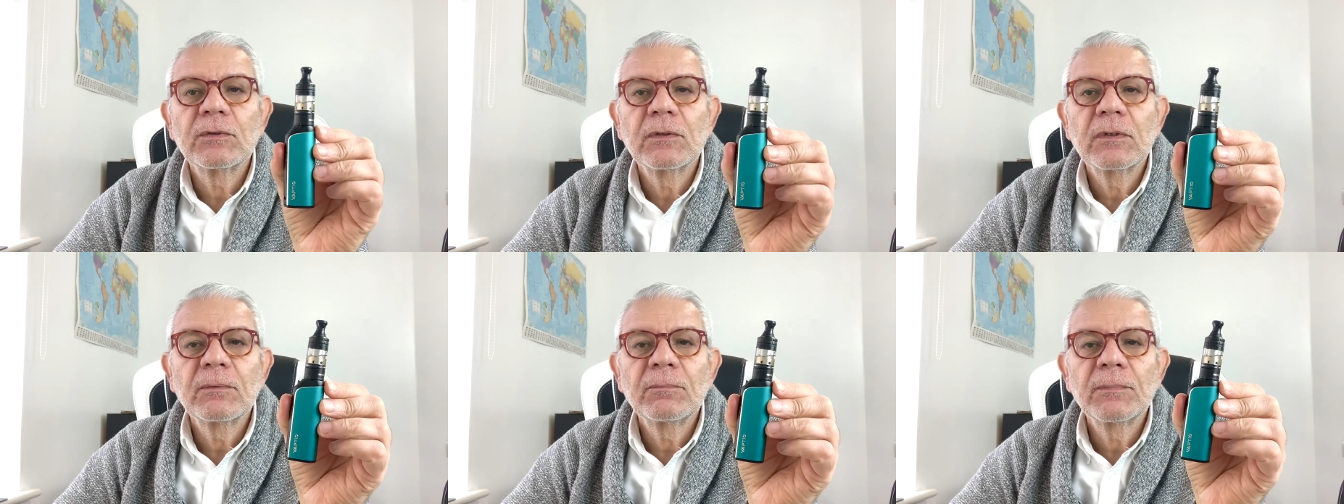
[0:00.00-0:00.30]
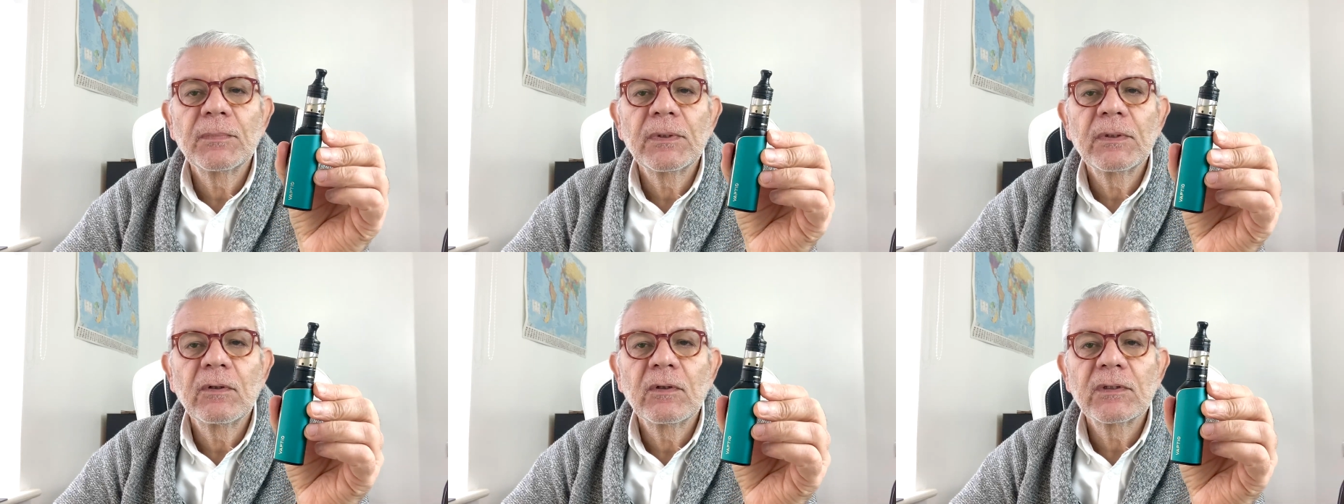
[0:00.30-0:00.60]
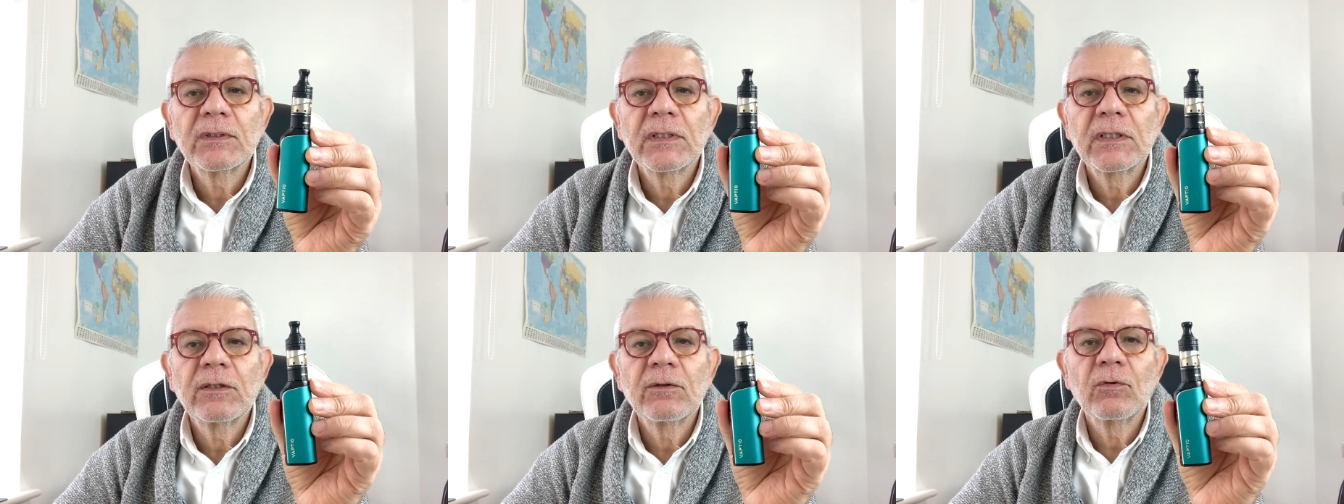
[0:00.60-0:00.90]
You know,
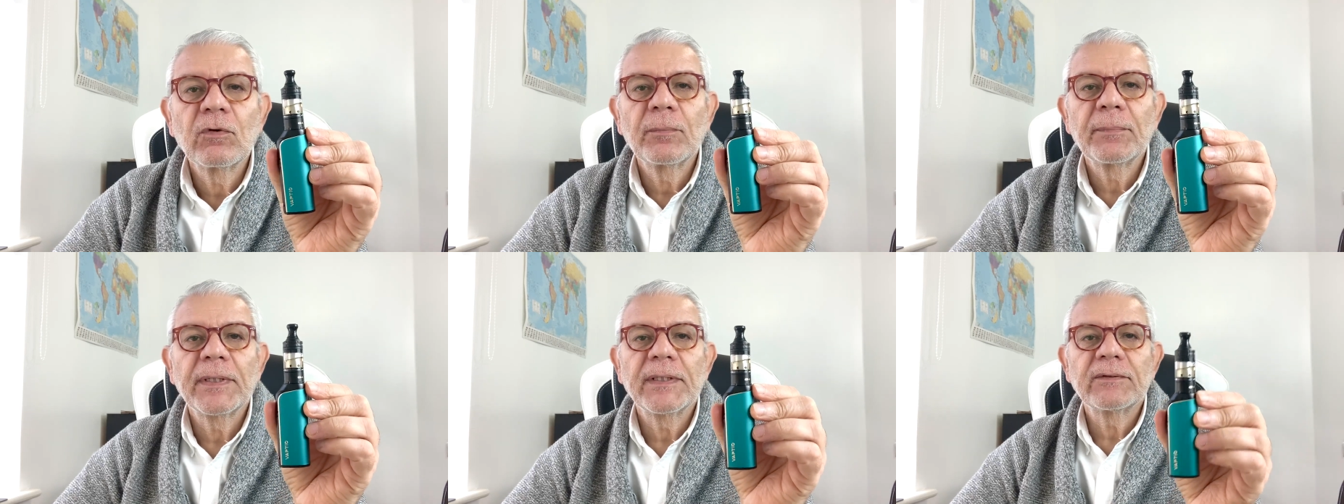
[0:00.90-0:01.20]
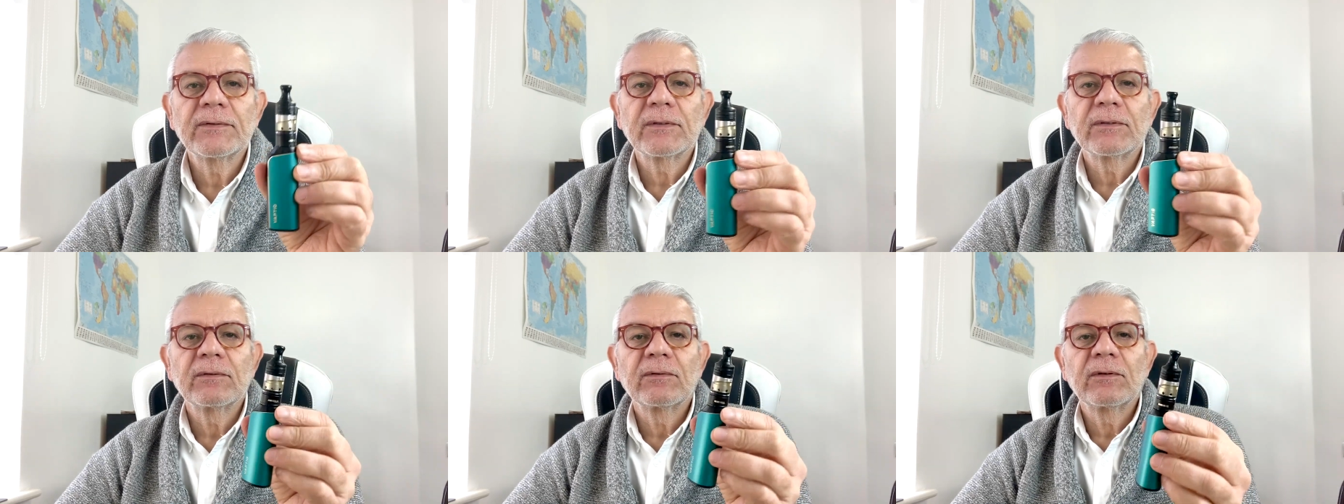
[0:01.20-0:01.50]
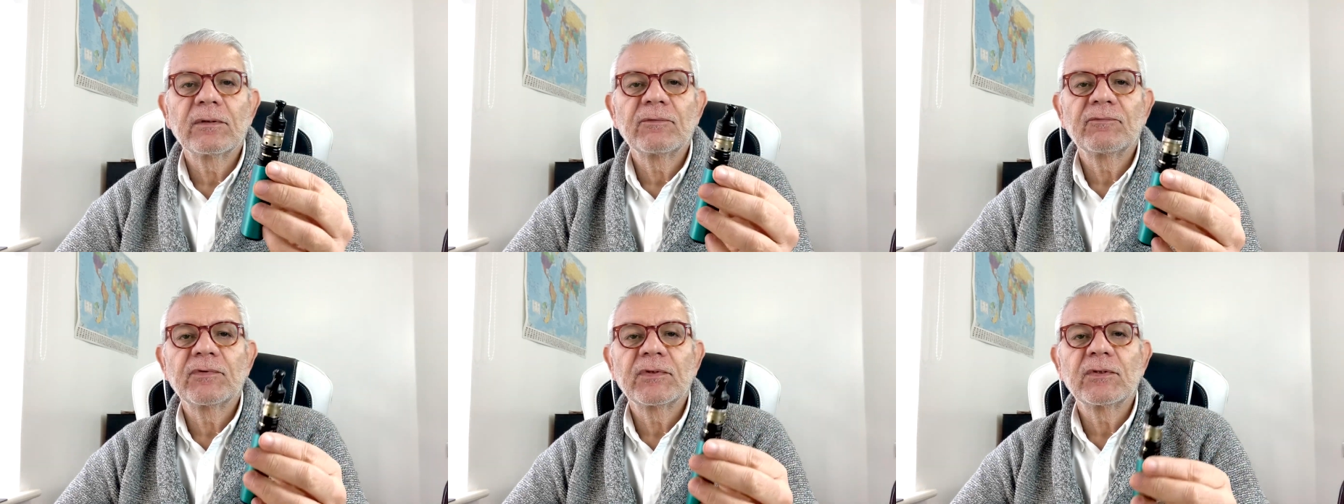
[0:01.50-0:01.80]
I'll tell you all about it in
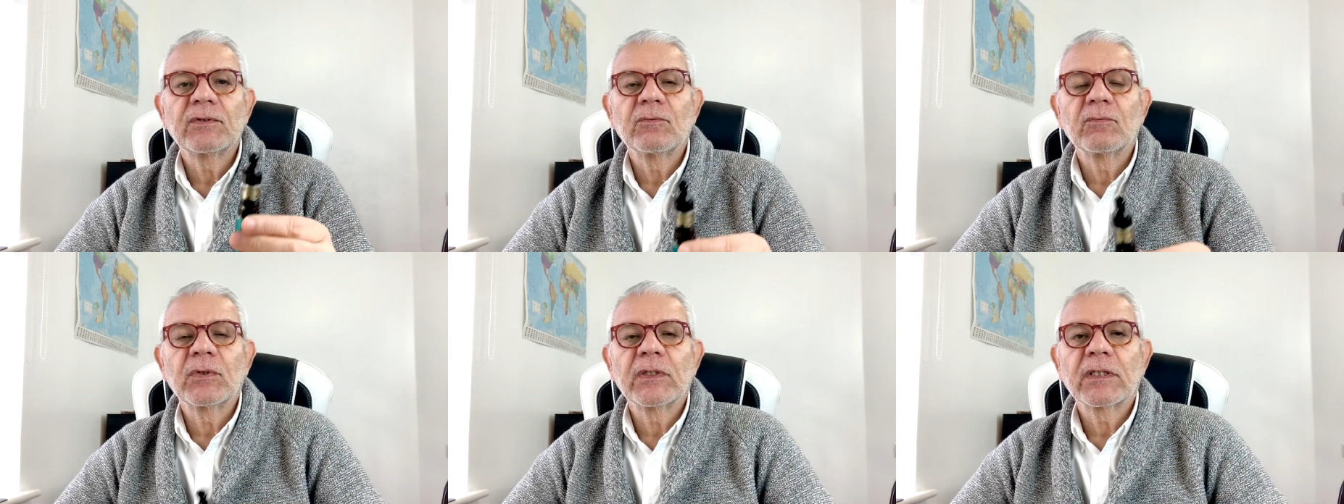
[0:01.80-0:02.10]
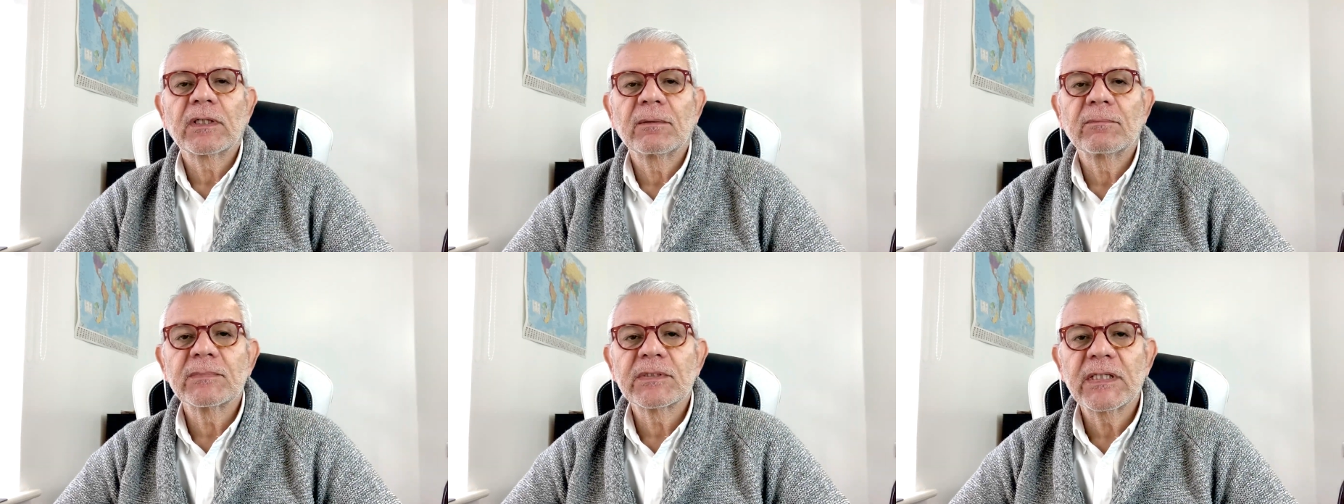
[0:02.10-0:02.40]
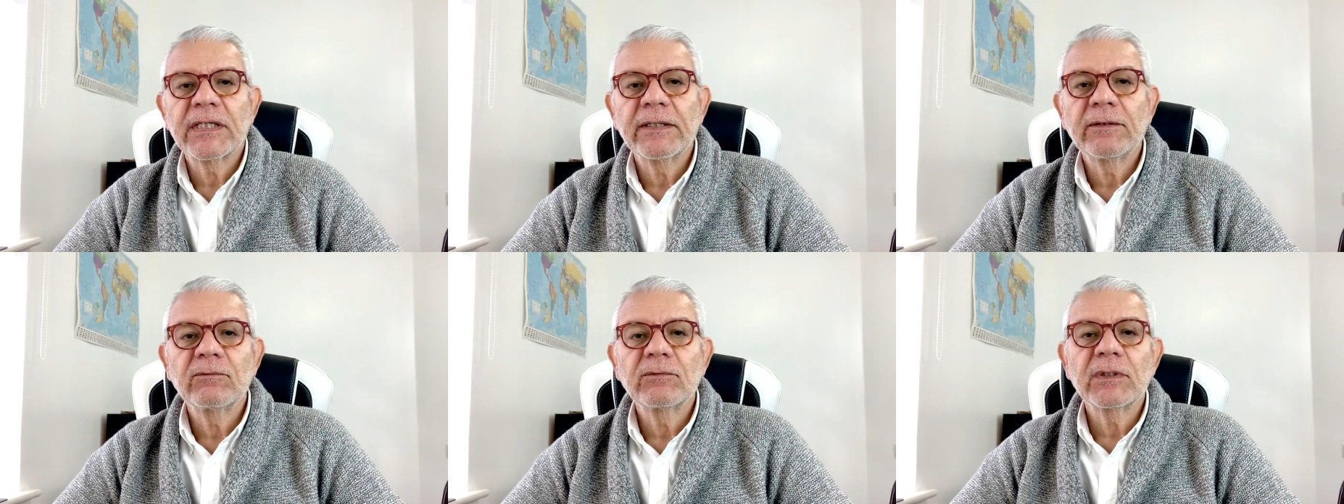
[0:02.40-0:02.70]
the video when it comes
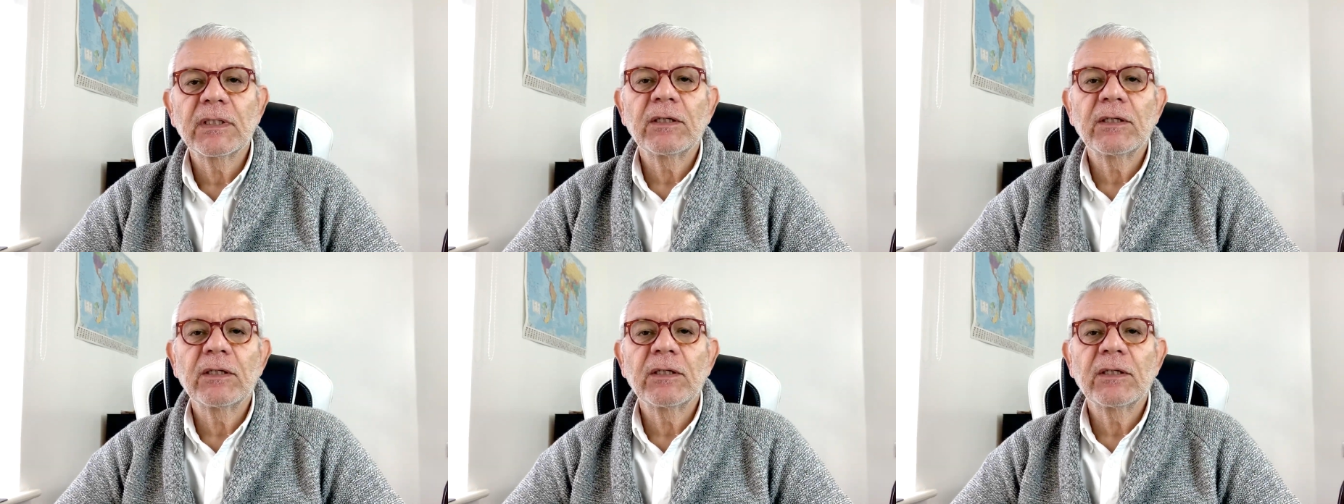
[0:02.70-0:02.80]
out.